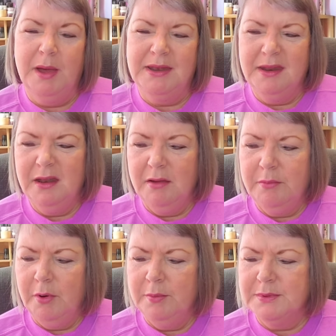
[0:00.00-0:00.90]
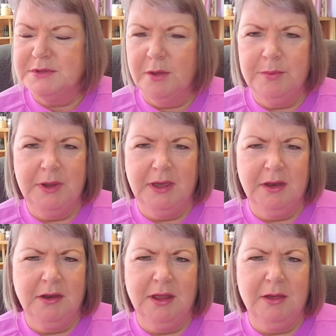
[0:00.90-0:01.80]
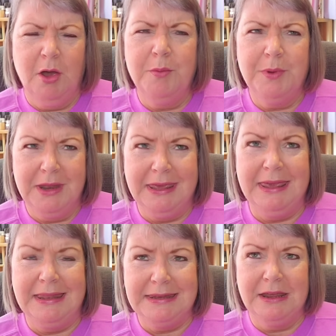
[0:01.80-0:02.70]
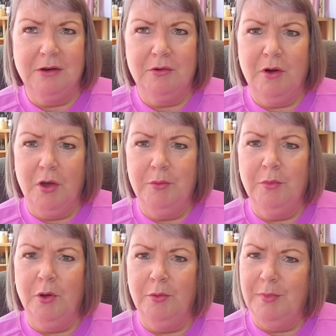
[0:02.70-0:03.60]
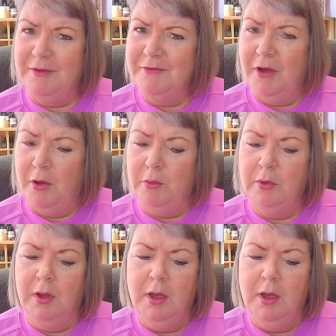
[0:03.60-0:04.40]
I didn't have problems opening it in Chrome on my phone,